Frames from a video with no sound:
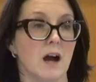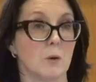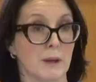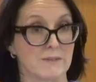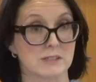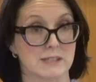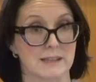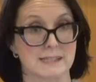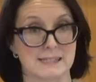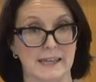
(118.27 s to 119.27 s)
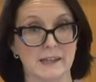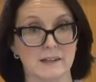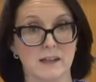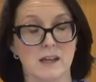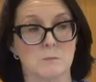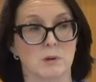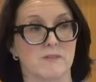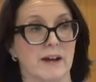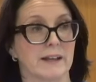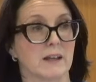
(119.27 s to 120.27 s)
a waiver to the state,
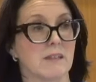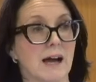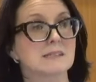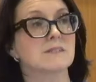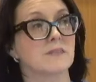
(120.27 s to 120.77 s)
providing lots of